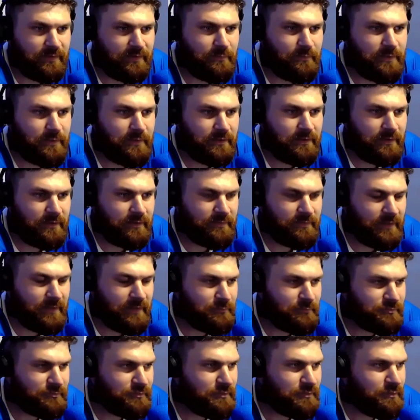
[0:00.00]
I mean,
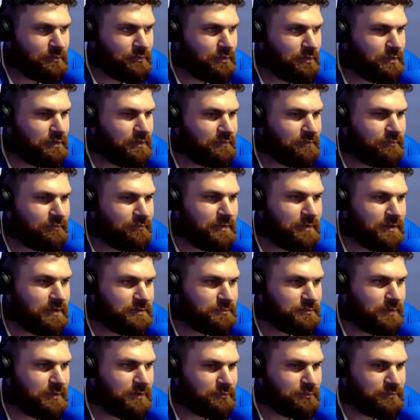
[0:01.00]
that was another thing for me
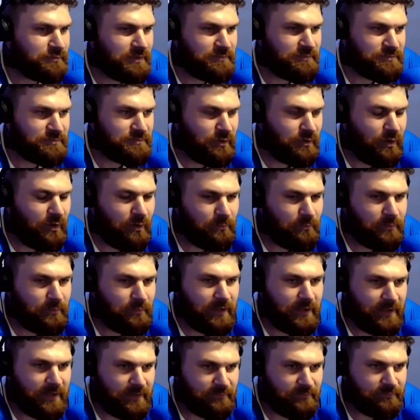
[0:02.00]
as well, Steve. I can't
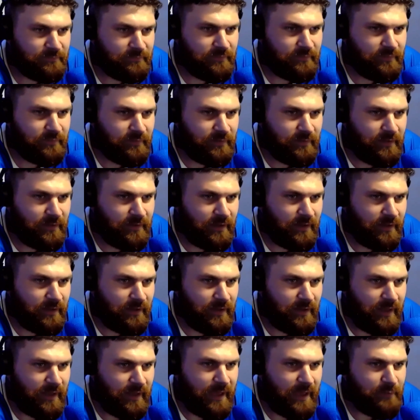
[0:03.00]
believe
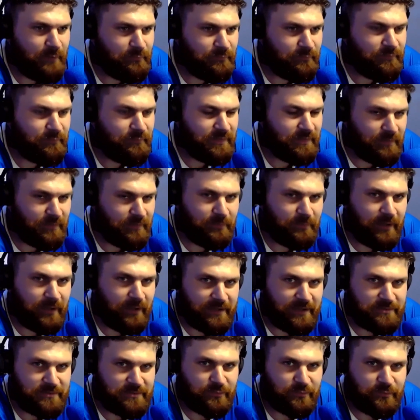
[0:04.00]
how fit the
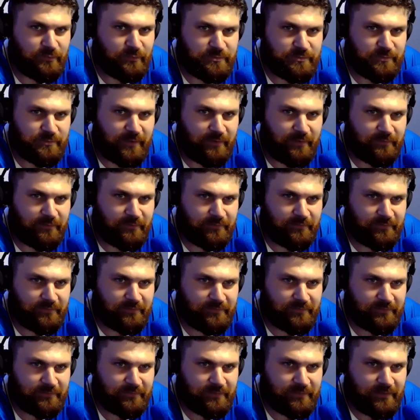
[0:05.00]
players look as well.
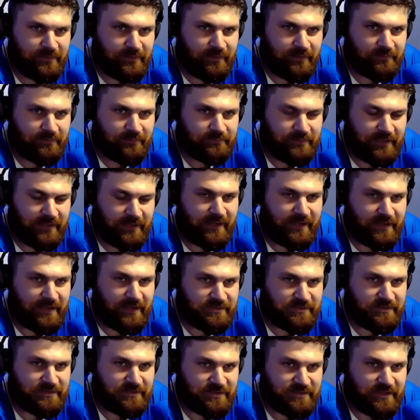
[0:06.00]
You can
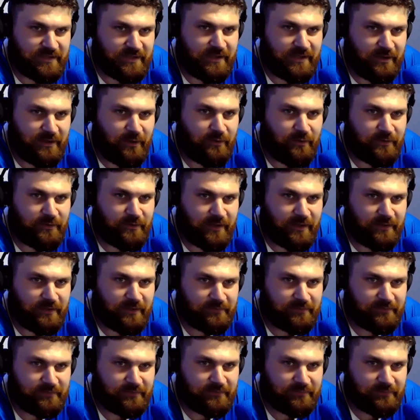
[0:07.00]
actually see it, can't you?
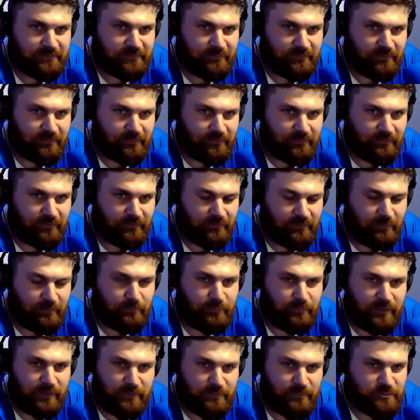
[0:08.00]

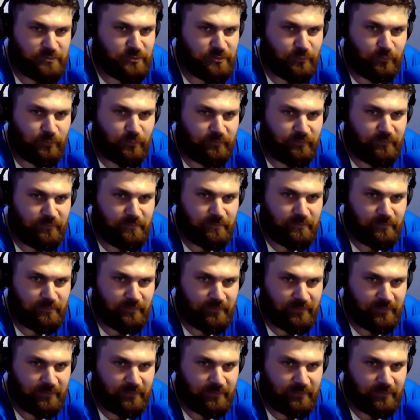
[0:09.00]
Pretty much all of them.